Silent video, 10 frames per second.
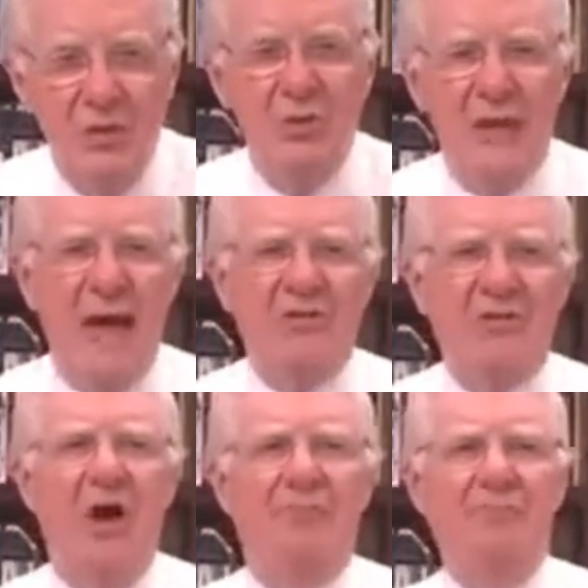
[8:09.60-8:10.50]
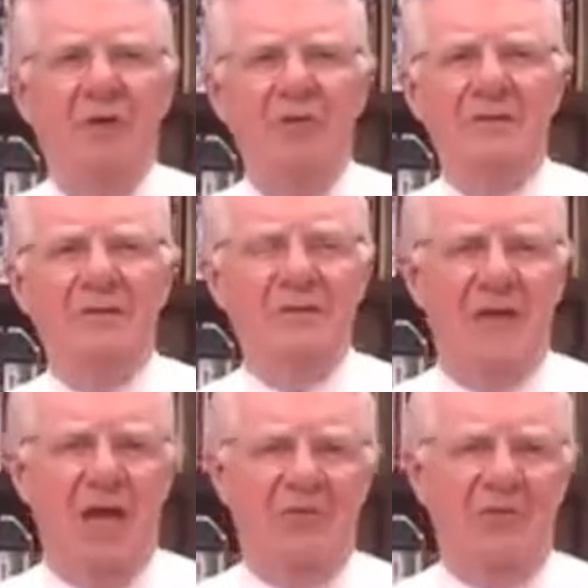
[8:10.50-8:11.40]
You cast off millions of
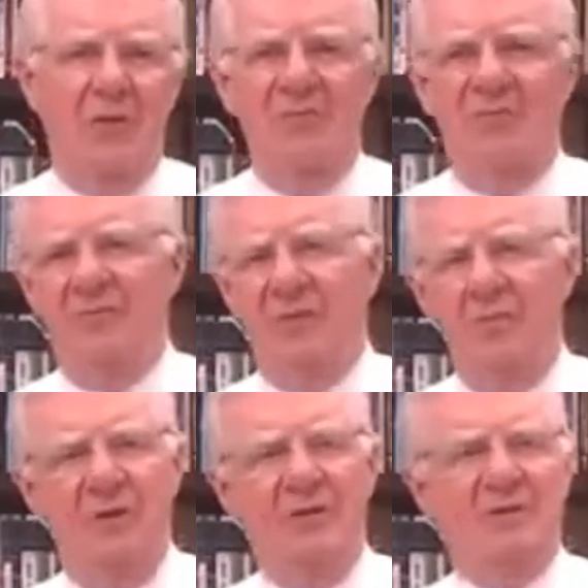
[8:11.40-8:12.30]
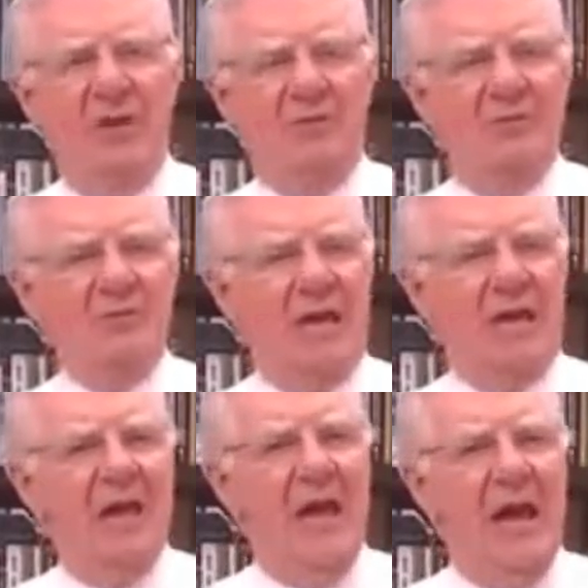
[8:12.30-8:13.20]
cells, 40, 50 million cells per
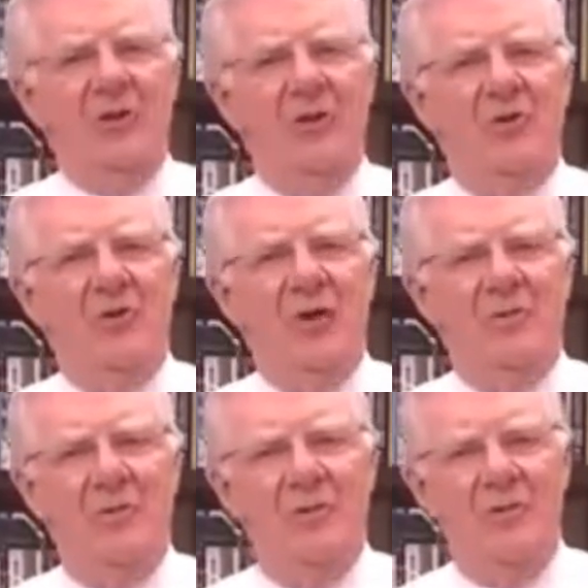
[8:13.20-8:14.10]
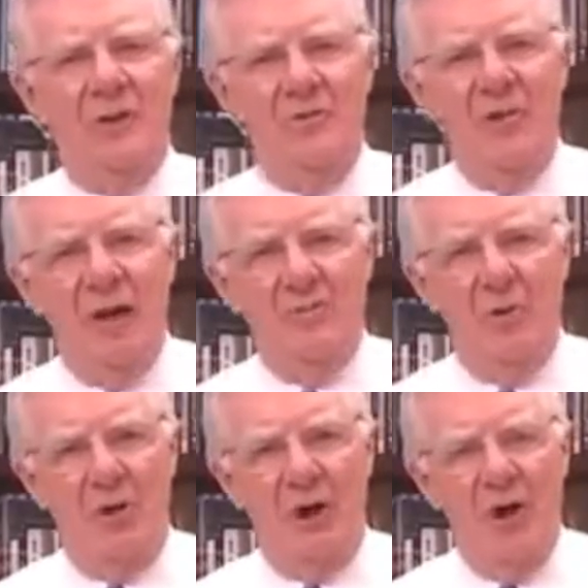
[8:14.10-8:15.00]
second, and you recreate
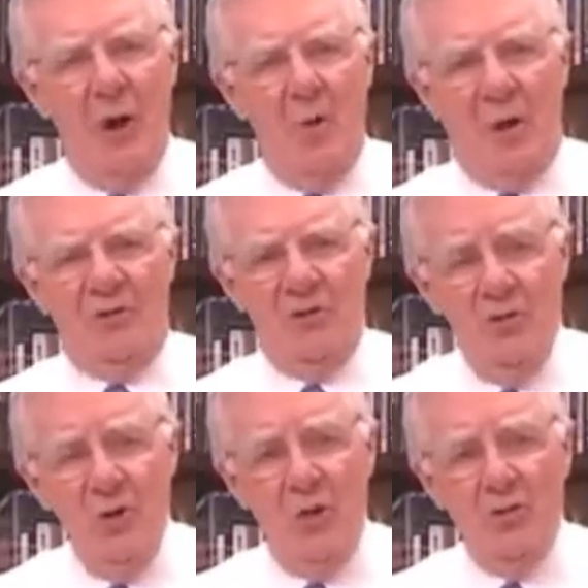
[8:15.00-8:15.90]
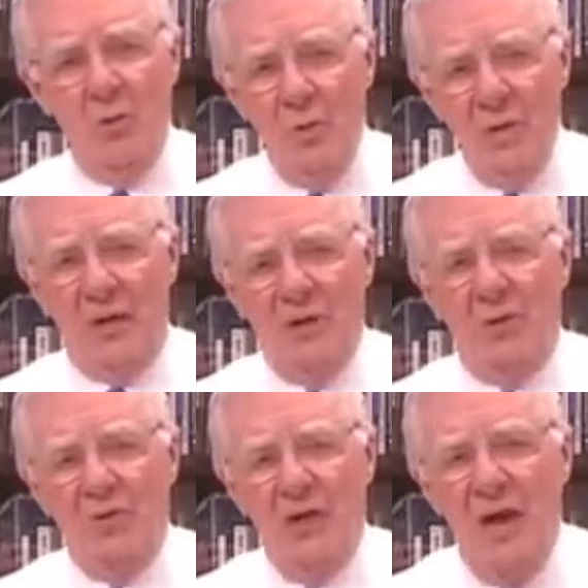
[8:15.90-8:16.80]
more. Well, do you know that we
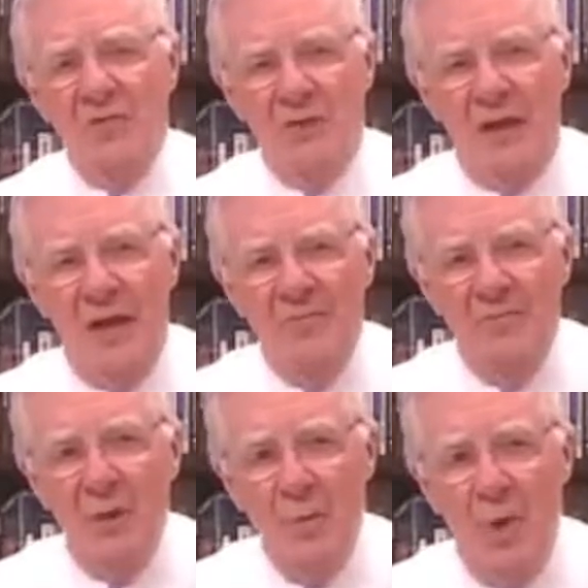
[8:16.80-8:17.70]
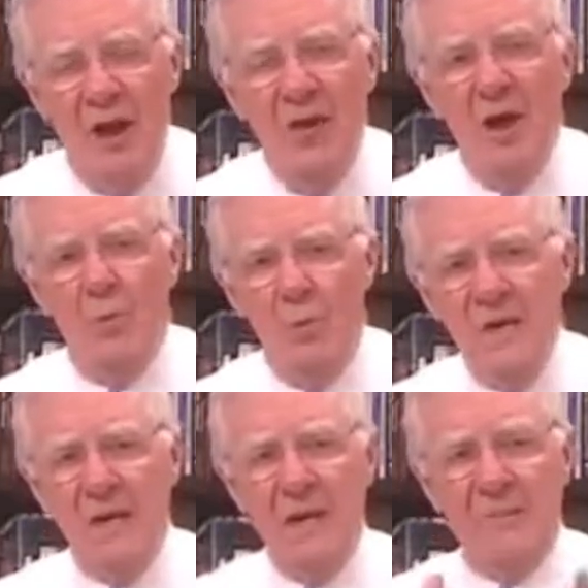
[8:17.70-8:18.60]
can create the life we want?
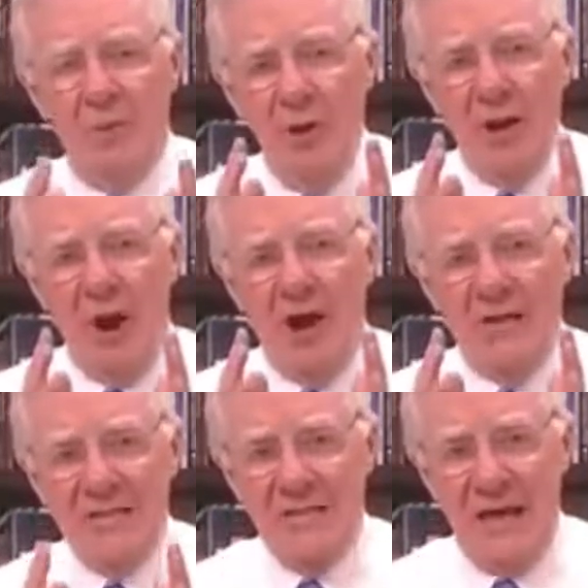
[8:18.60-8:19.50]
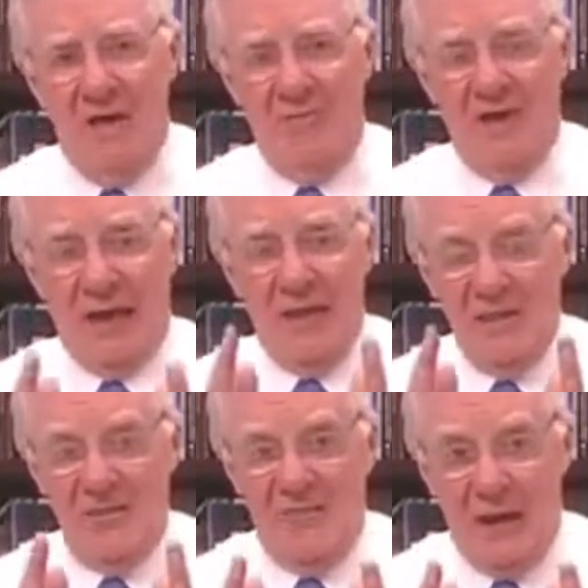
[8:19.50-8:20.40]
We can put ourselves
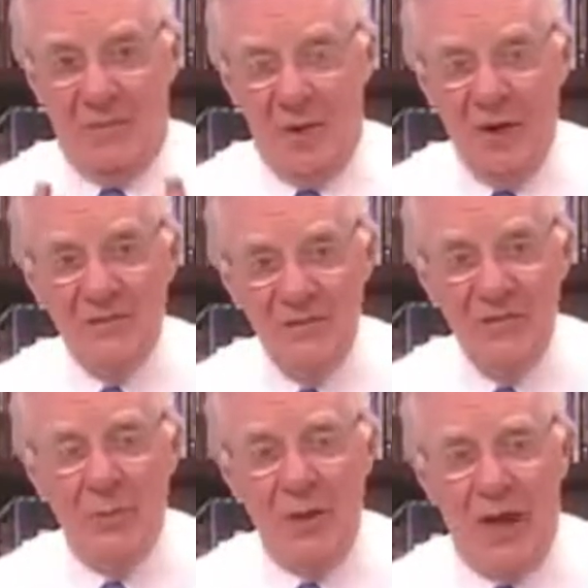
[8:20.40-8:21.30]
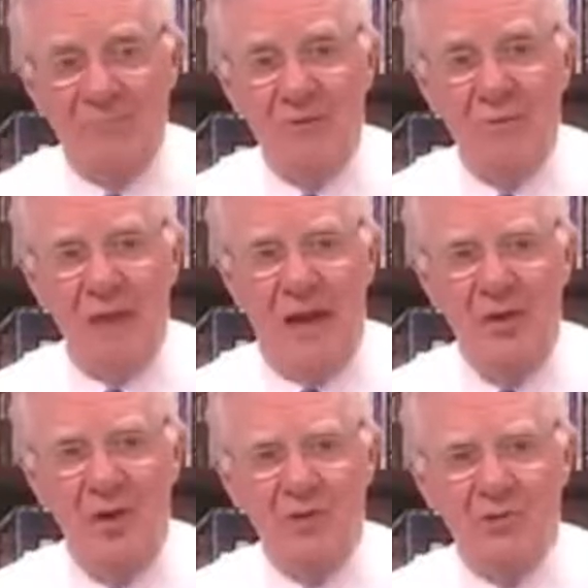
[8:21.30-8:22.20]
into the vibration that we have to be
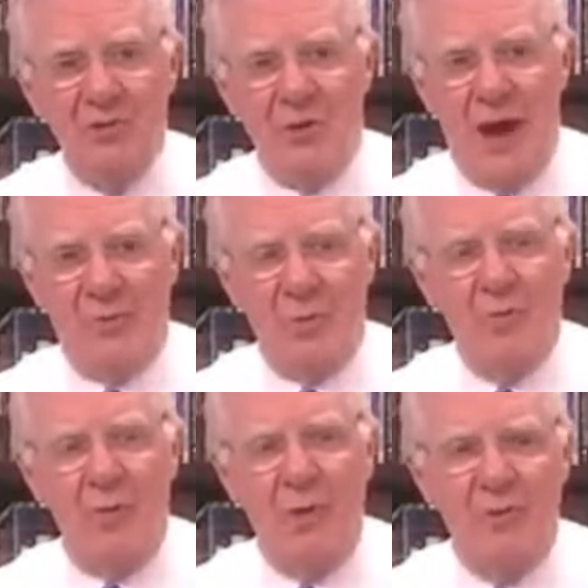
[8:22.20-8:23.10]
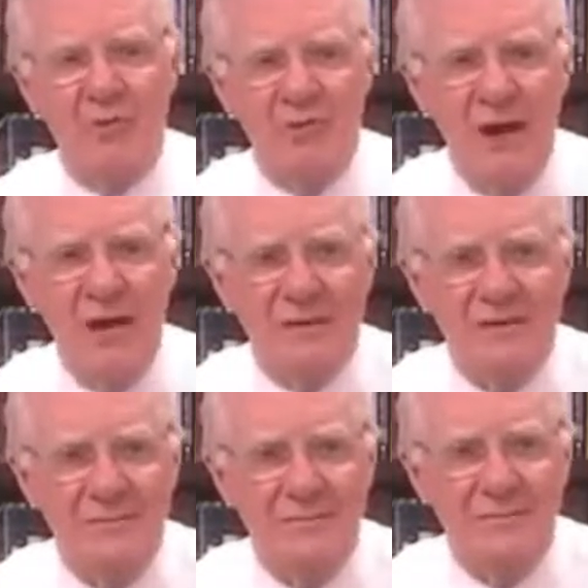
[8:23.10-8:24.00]
in to attract what we want to
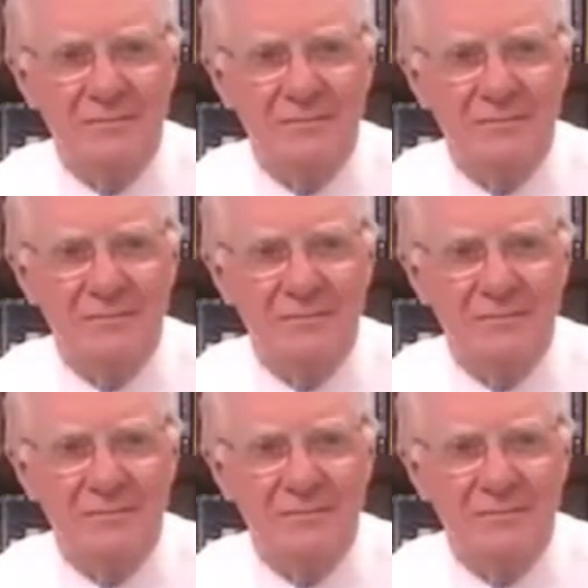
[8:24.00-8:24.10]
attract.